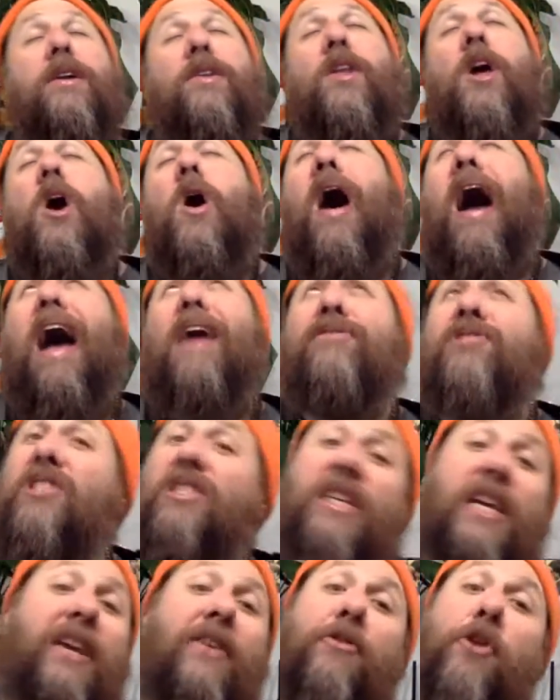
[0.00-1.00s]
Now, I've
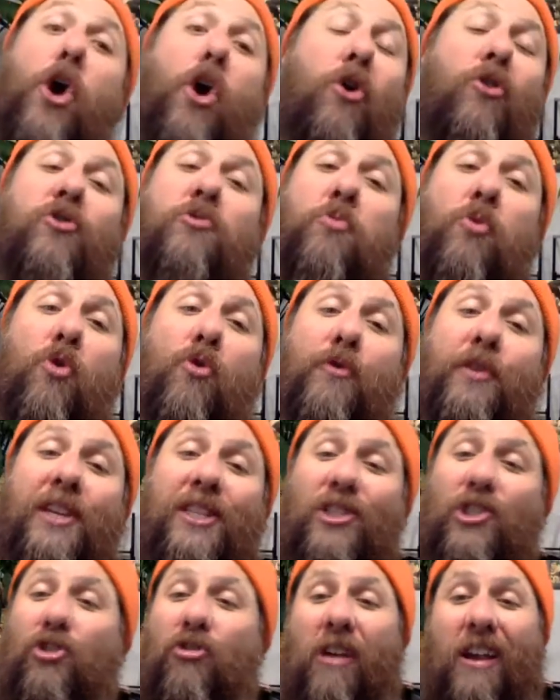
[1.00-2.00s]
seen those
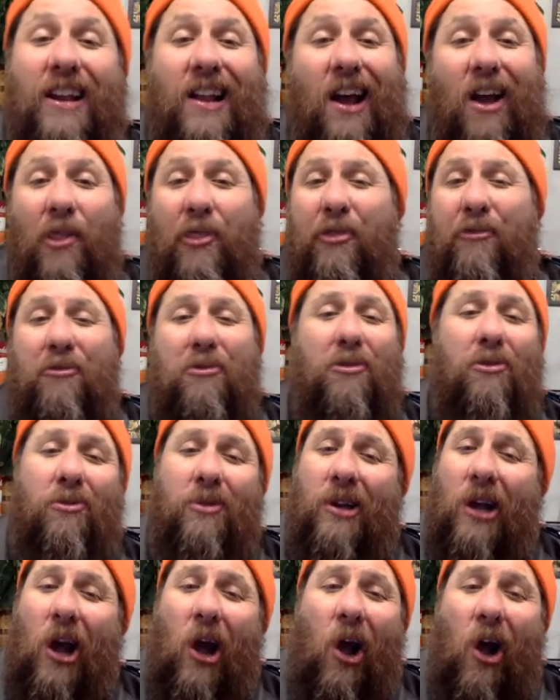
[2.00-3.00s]
movies straight on through
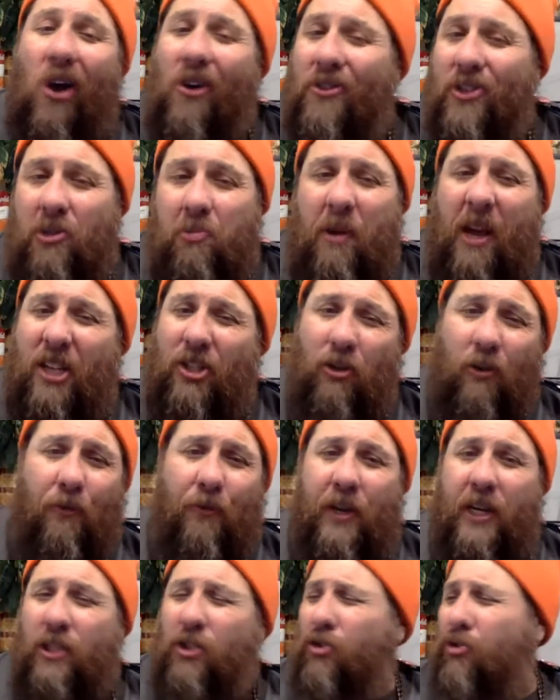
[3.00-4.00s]
and all the special
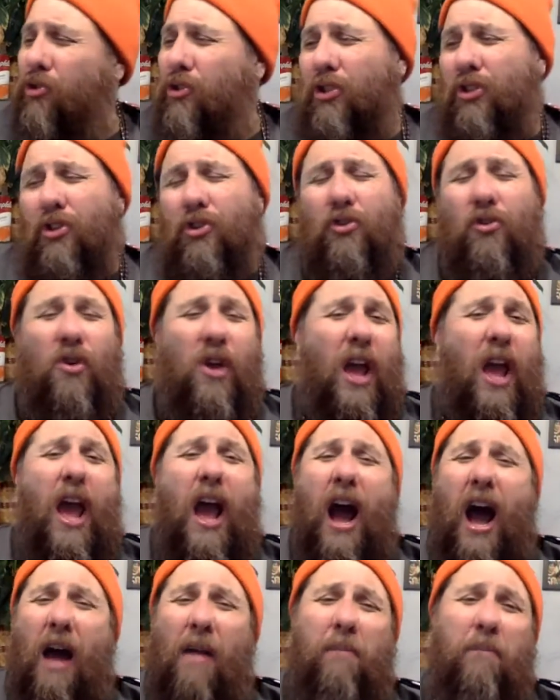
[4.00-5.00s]
features too,
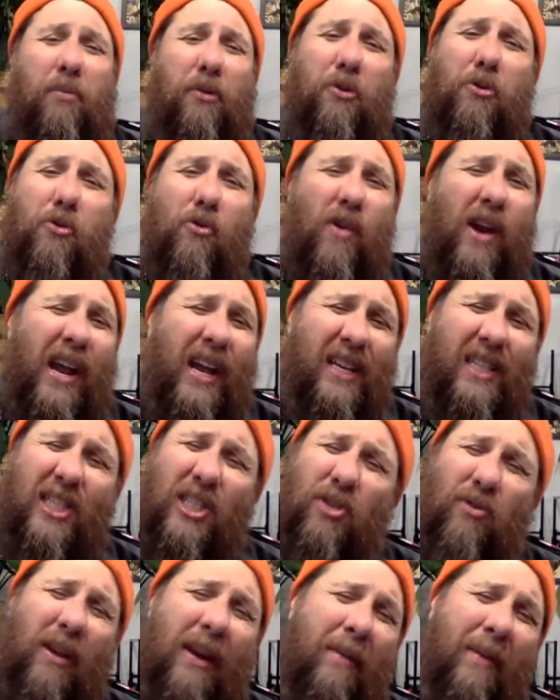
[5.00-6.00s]
on Blu-ray,
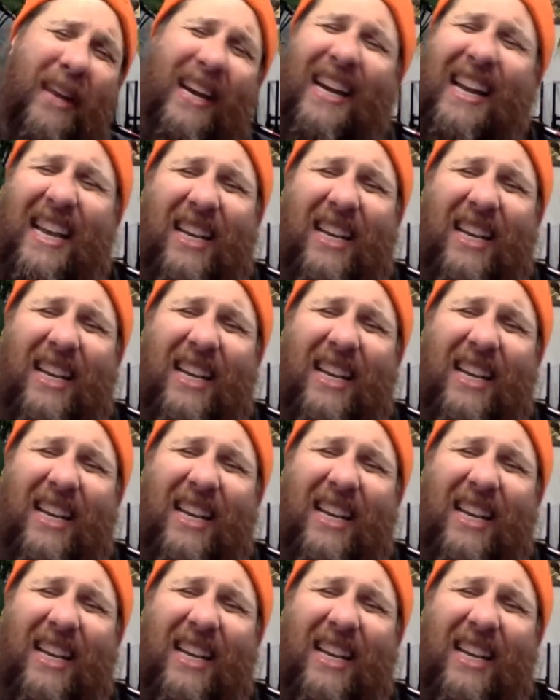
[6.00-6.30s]
streaming, and